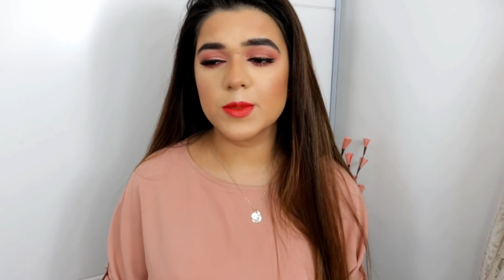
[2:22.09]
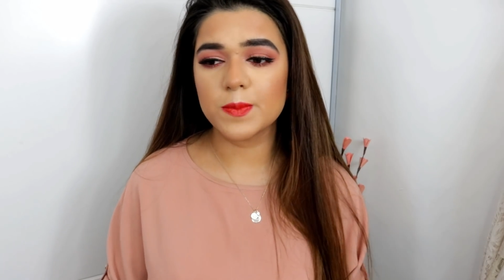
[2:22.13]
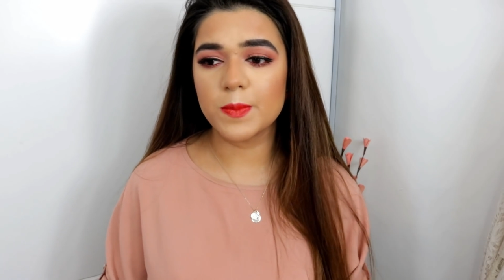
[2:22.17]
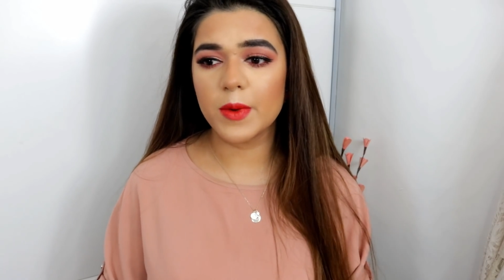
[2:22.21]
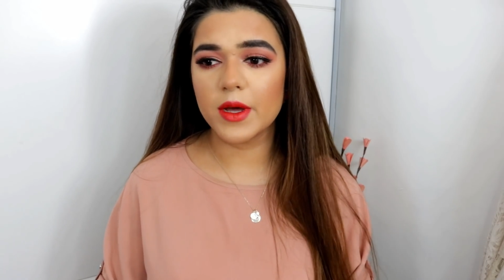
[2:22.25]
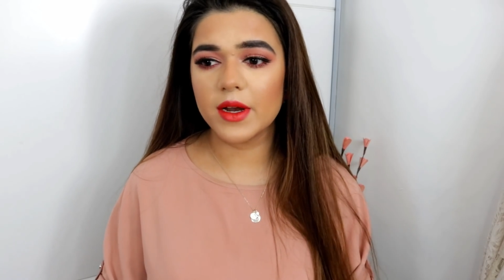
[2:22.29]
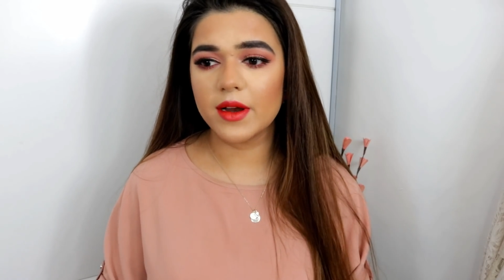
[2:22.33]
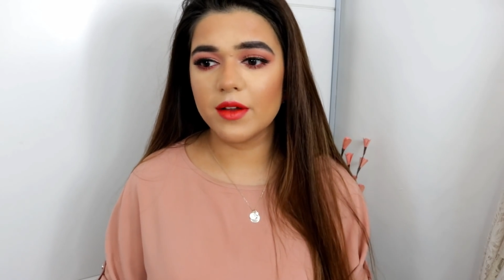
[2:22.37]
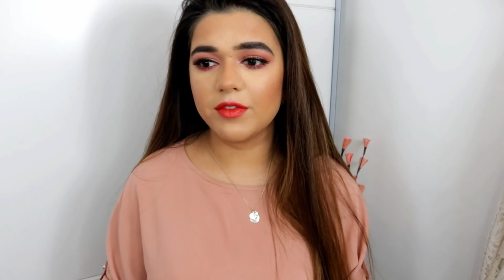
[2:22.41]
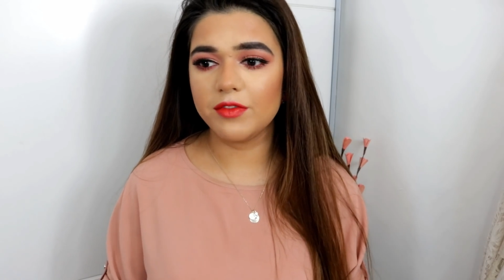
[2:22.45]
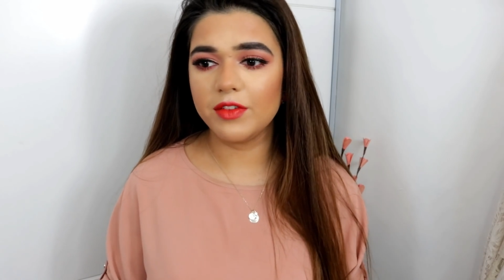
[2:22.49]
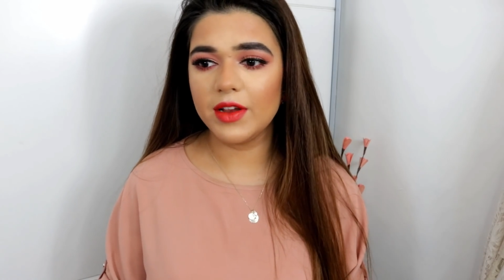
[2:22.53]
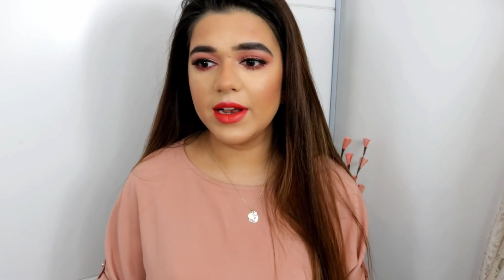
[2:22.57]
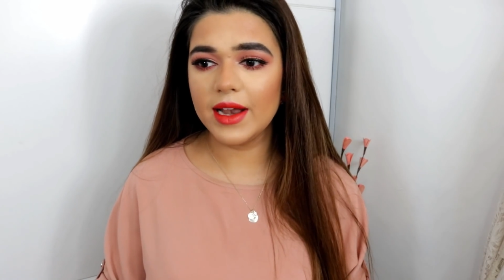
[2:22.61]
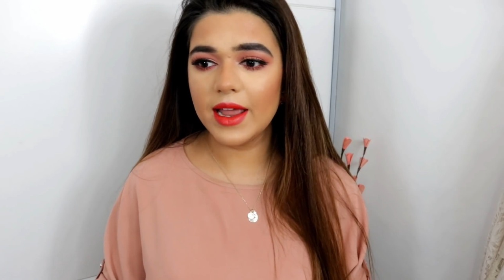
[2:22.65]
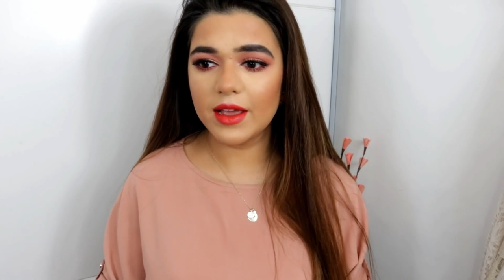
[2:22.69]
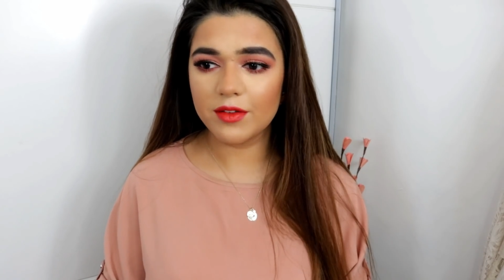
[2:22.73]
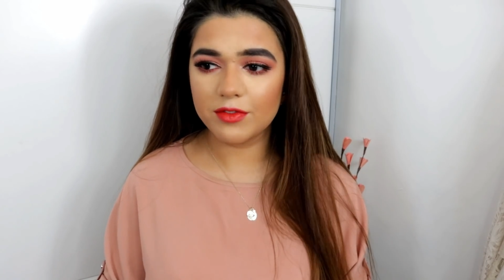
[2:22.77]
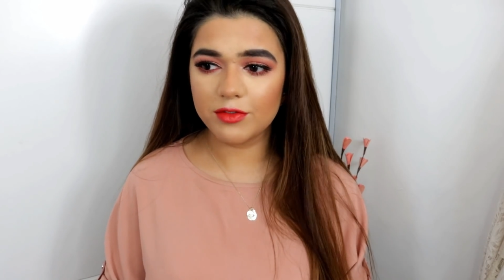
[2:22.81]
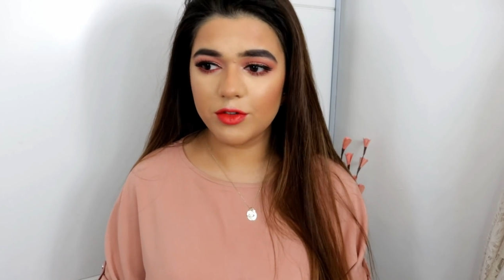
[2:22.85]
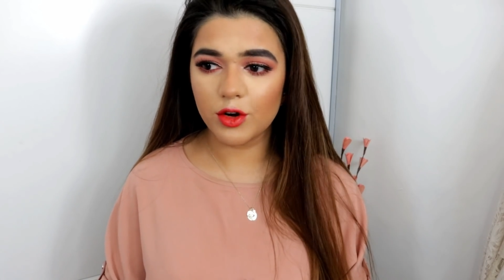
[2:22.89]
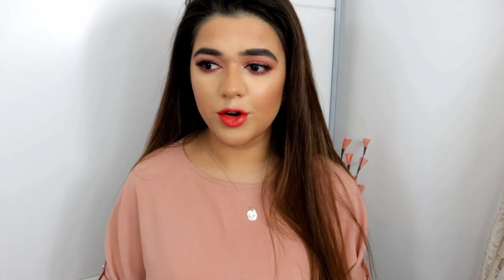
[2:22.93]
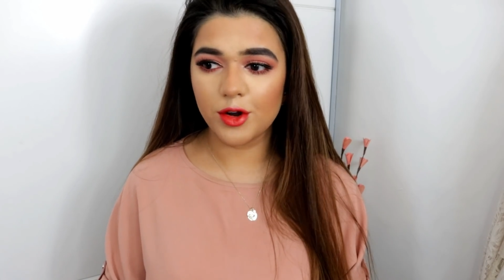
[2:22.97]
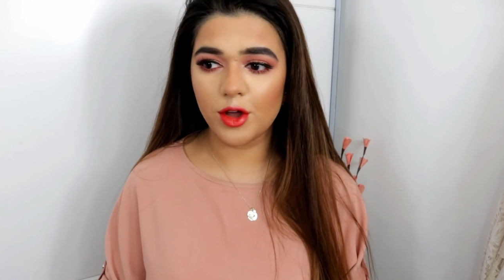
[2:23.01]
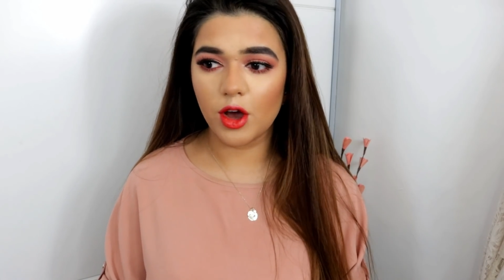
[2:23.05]
but I feel like
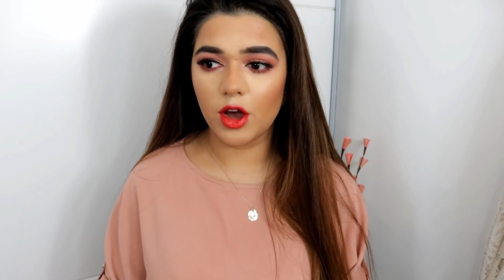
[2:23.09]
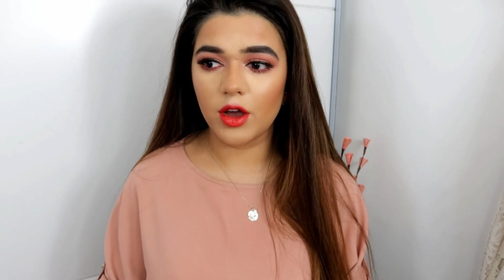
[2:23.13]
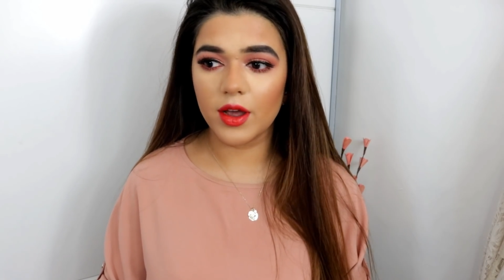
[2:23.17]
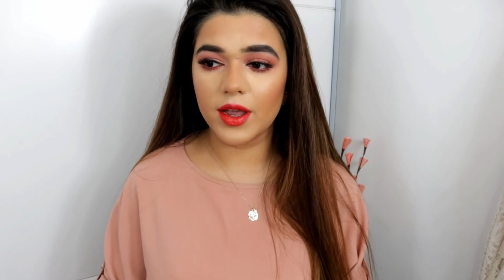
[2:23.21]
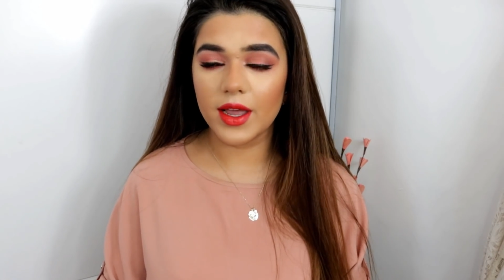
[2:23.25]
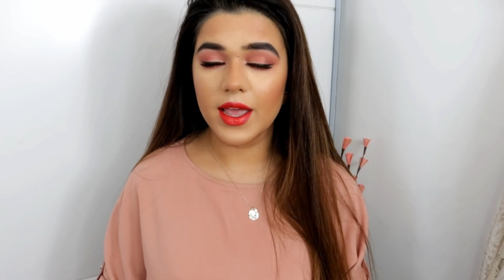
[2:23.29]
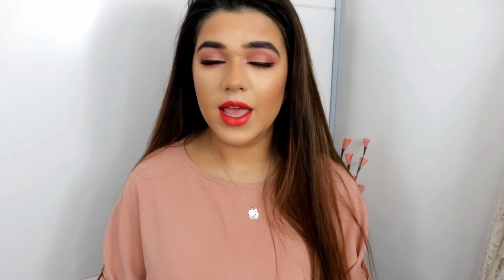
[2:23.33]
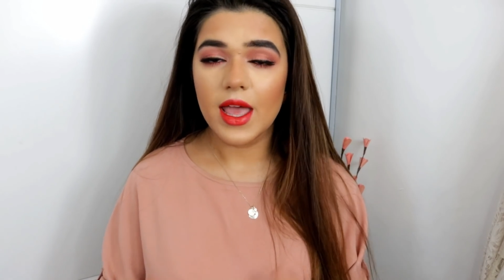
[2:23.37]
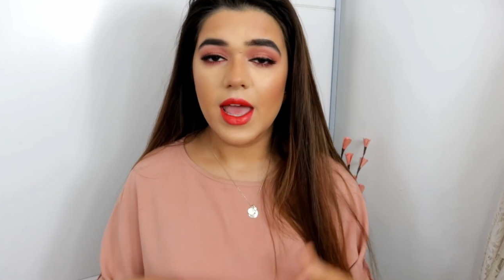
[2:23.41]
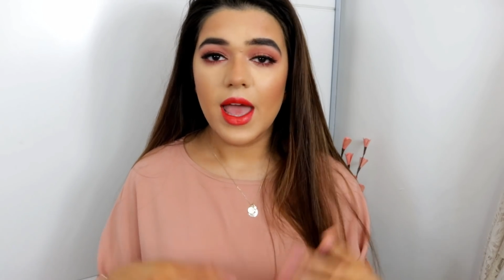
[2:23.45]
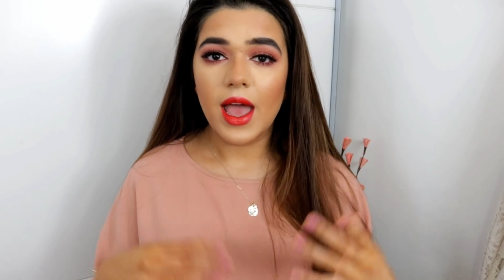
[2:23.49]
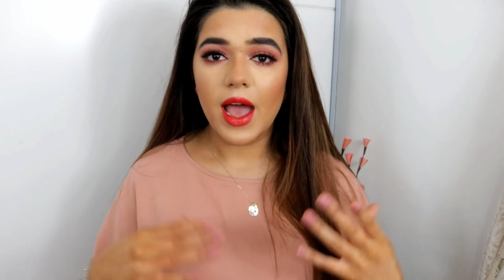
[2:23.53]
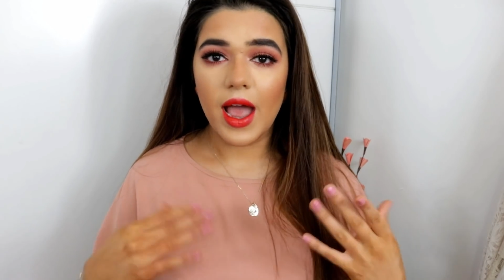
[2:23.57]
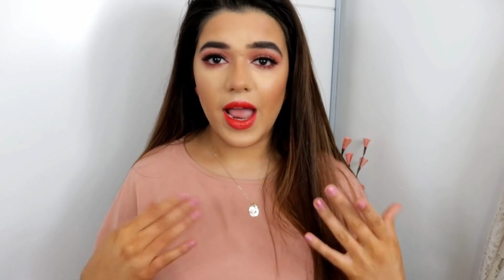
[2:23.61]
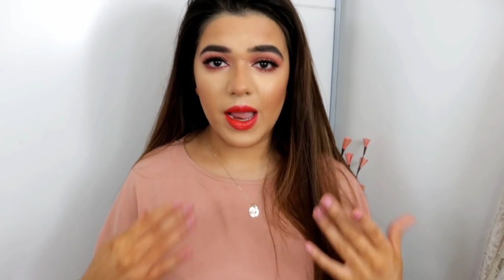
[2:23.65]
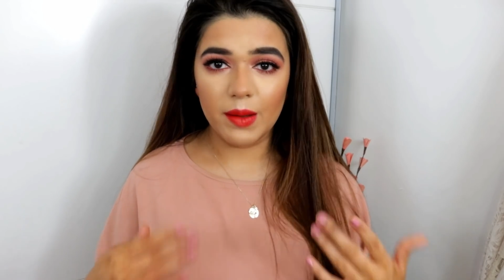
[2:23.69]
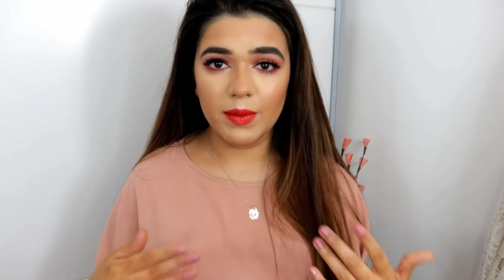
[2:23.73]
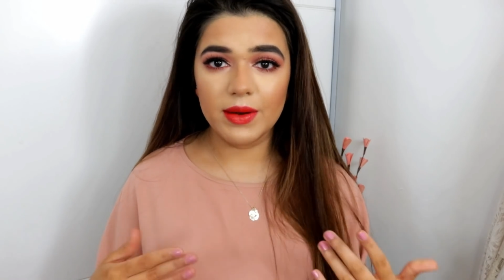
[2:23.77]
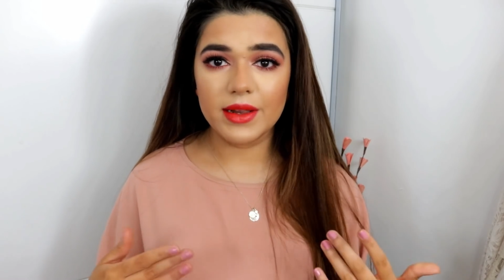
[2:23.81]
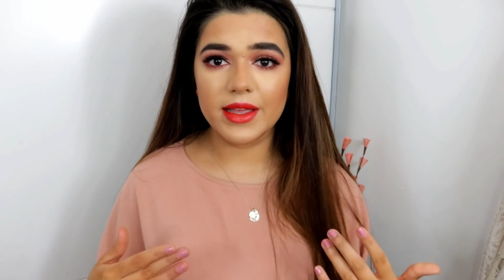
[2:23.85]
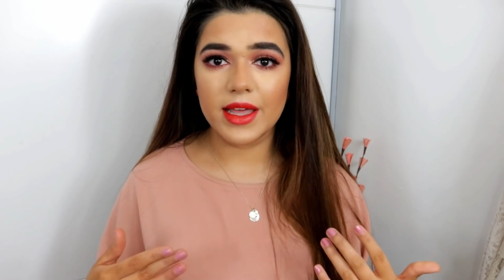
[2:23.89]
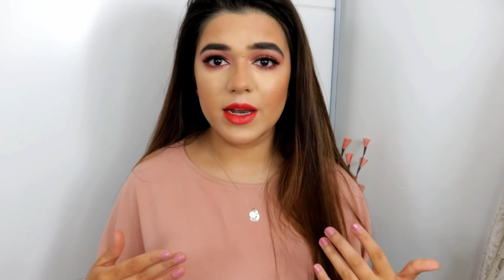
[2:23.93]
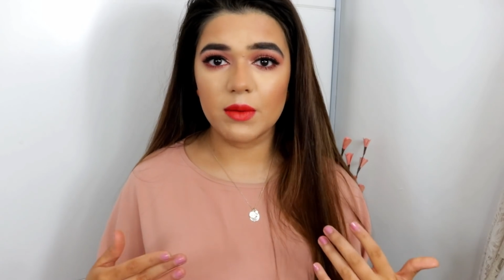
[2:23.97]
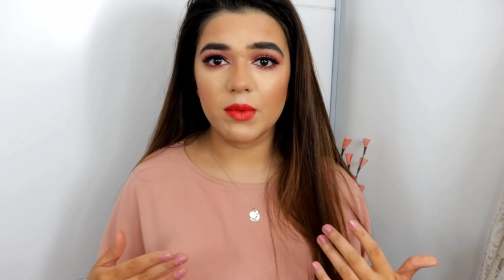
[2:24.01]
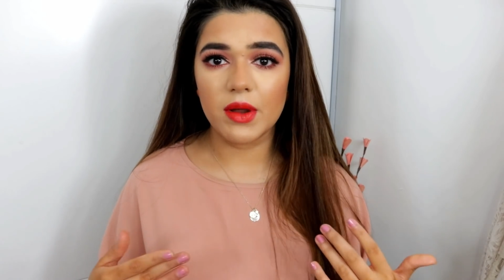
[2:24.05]
for now I
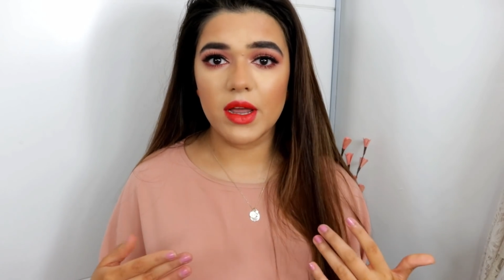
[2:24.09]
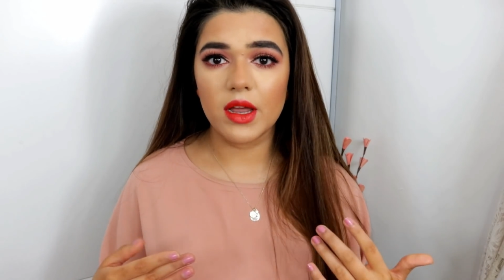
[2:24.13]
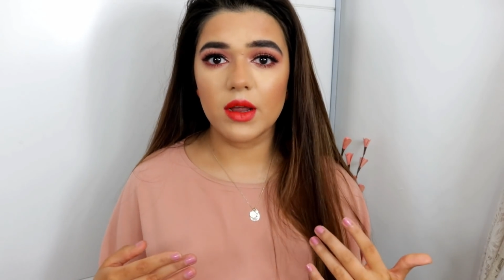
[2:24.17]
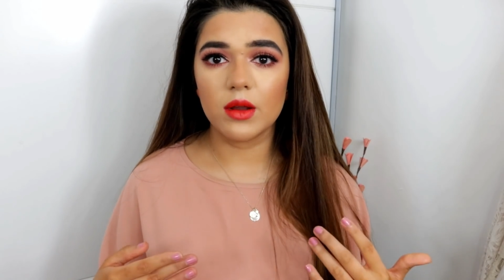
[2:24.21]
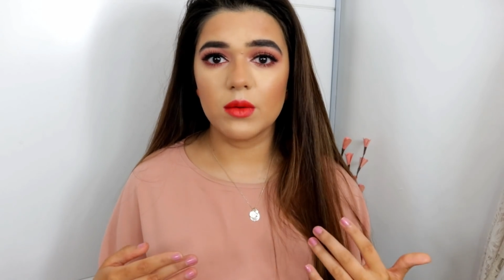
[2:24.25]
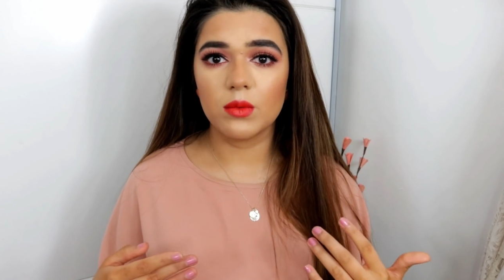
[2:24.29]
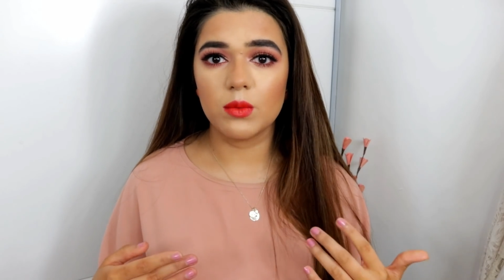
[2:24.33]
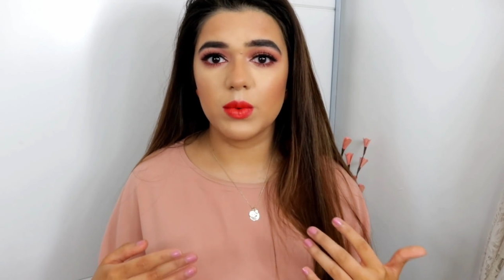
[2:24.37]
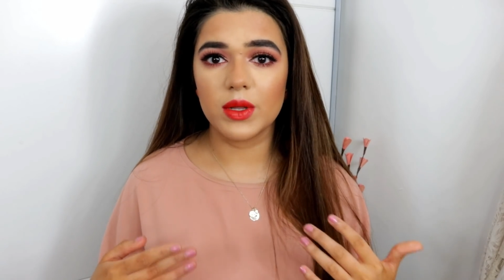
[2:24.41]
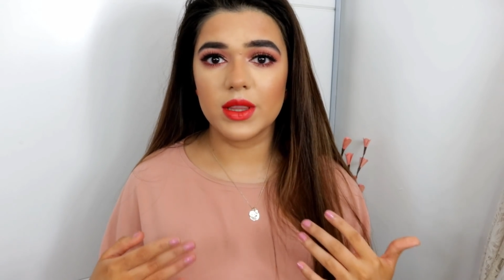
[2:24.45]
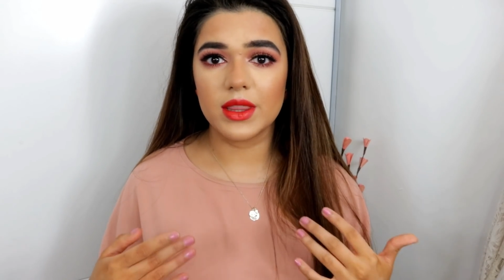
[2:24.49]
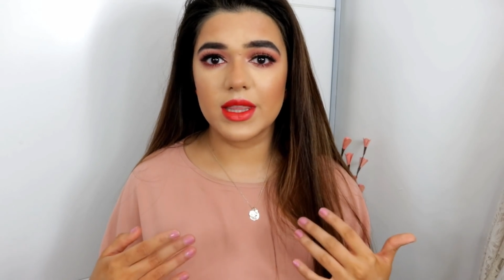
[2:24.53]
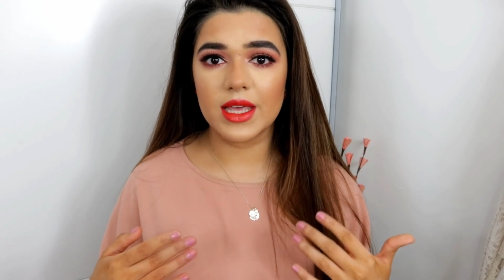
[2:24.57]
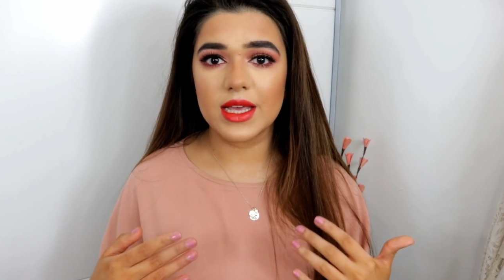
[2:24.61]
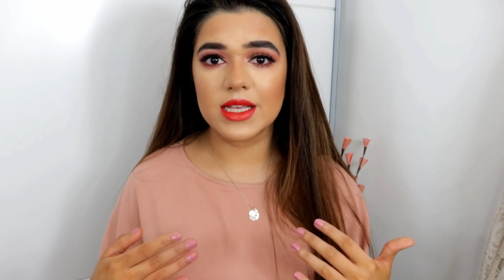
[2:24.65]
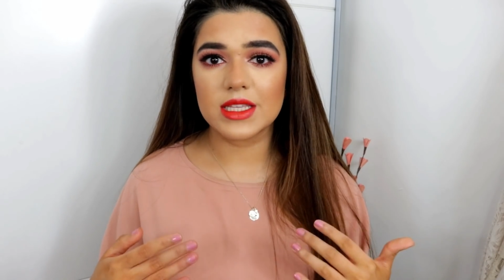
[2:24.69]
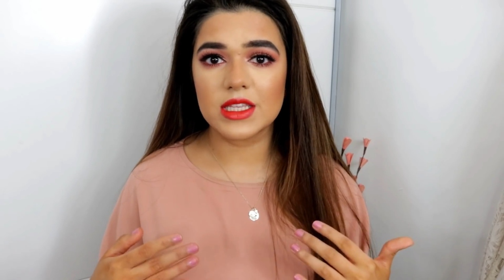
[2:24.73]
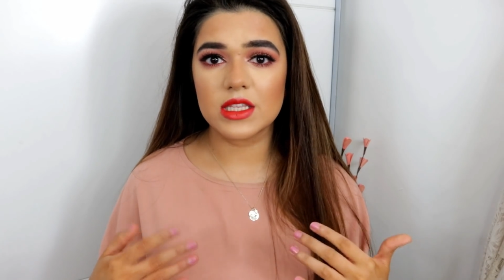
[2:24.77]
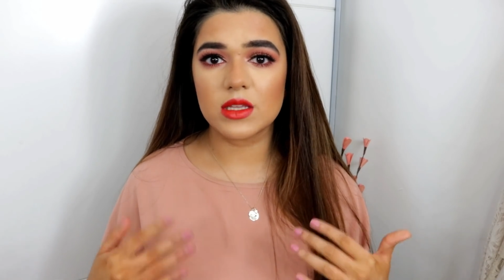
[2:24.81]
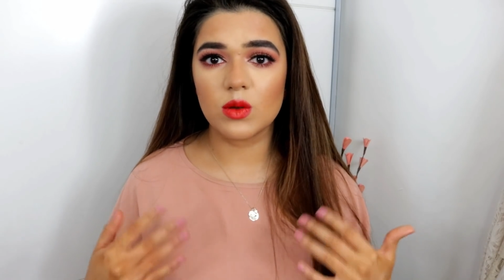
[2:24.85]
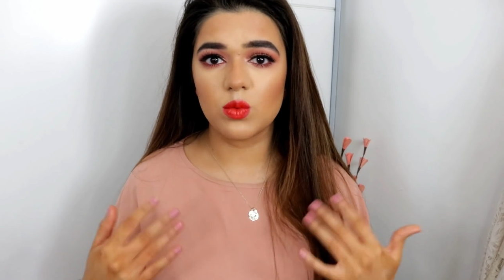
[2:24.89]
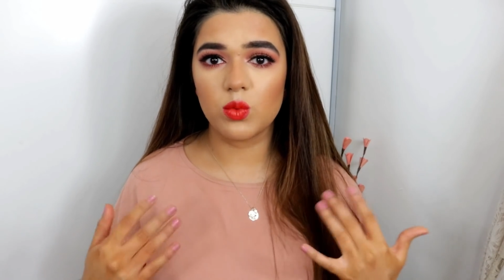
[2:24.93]
will get away with this